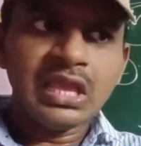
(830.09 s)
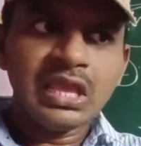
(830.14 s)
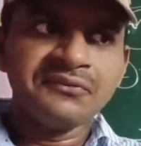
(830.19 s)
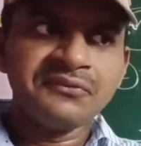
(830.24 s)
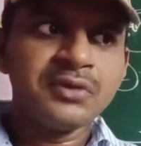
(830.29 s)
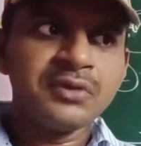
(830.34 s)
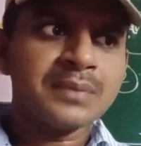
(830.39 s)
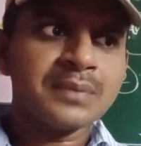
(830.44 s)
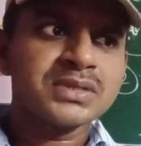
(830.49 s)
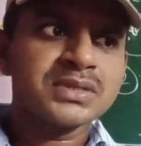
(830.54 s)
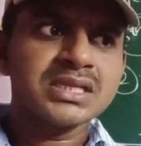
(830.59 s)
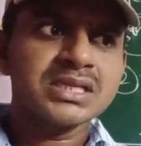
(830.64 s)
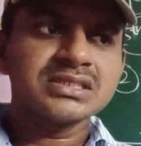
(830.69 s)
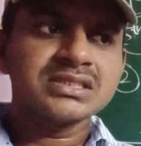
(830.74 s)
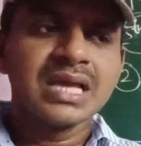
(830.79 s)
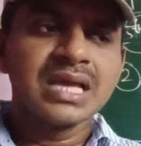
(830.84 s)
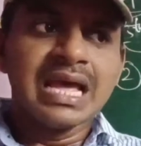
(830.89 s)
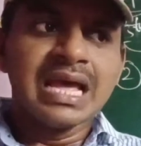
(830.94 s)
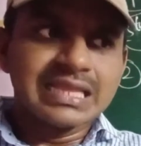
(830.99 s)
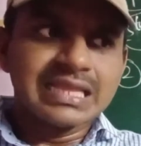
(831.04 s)
if you observe
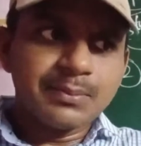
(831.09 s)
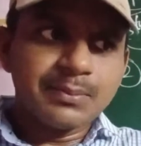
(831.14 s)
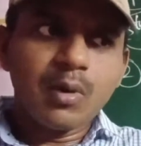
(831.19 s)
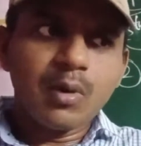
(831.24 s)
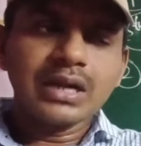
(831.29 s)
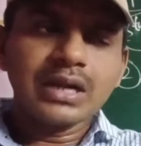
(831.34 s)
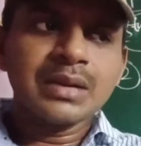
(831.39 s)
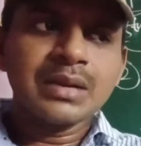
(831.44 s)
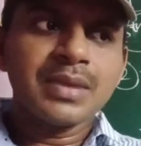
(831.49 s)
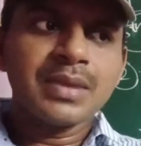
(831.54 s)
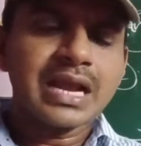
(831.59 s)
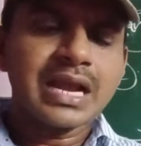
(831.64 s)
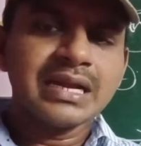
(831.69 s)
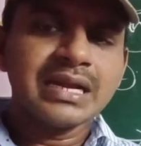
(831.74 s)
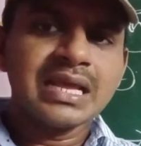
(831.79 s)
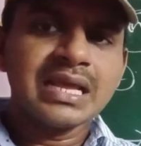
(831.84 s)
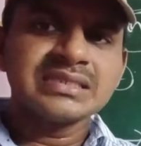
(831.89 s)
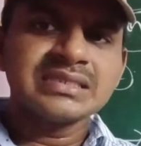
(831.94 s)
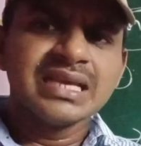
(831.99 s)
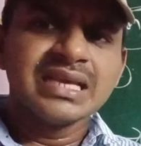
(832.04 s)
this, the motor may
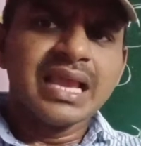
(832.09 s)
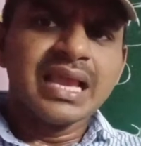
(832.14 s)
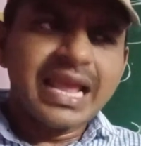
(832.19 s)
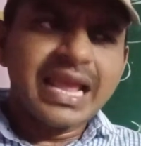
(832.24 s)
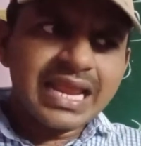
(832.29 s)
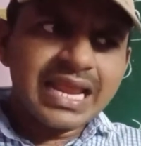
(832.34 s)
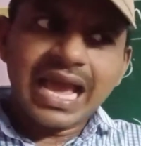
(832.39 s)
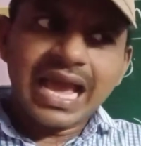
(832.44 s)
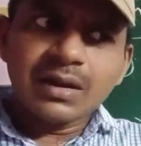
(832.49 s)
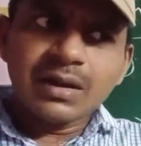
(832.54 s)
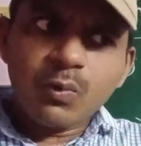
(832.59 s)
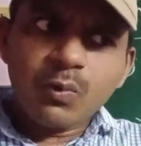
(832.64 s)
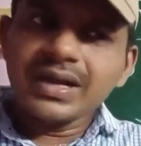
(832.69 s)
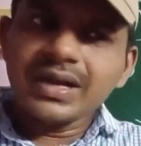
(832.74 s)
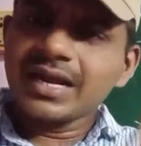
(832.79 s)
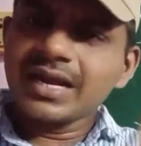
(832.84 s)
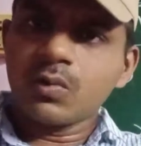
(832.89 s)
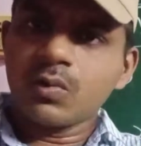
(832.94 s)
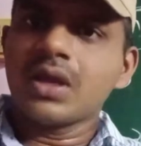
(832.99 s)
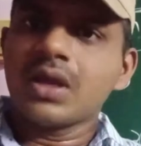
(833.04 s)
contains any
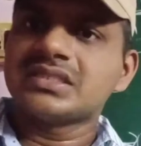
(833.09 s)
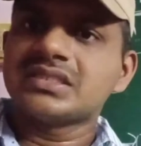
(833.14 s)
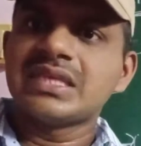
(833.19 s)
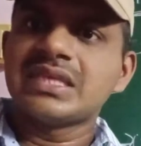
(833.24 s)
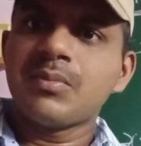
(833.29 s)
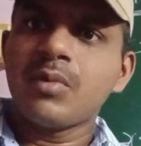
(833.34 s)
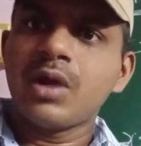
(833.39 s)
unwanted noise.